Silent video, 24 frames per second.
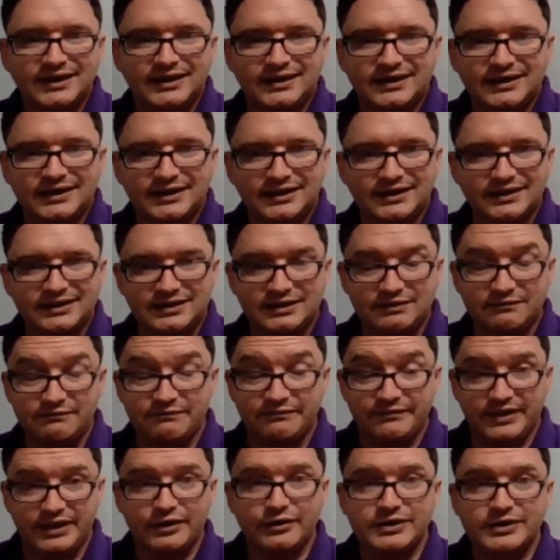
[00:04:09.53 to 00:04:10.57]
can
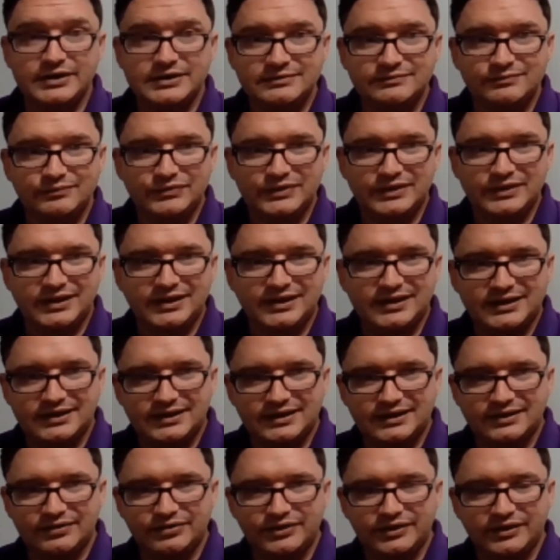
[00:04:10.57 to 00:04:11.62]
vary.
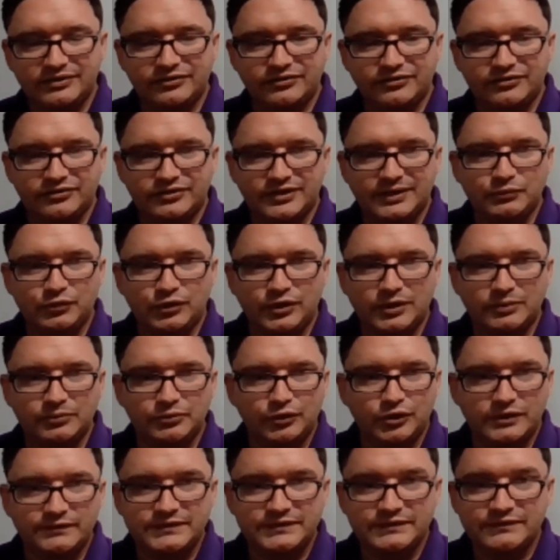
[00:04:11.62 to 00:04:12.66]
There's sometimes
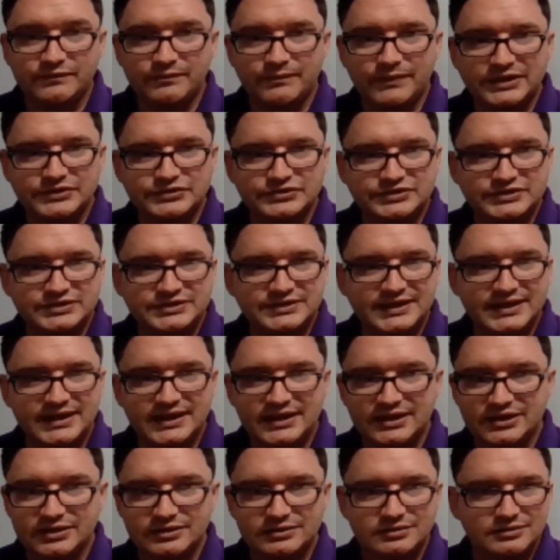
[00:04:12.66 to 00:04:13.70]
a lot of information in
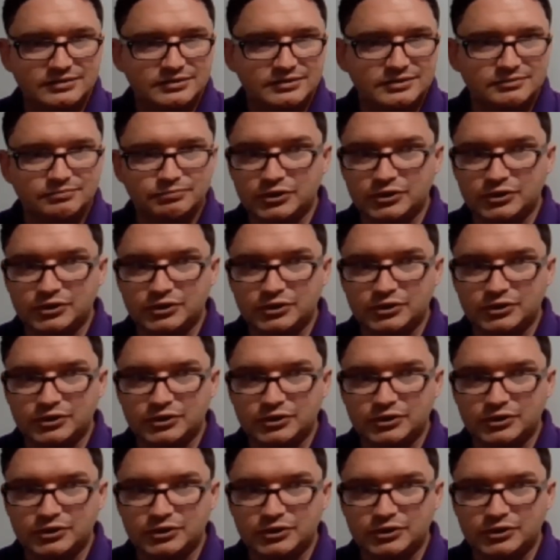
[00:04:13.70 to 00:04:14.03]
there that,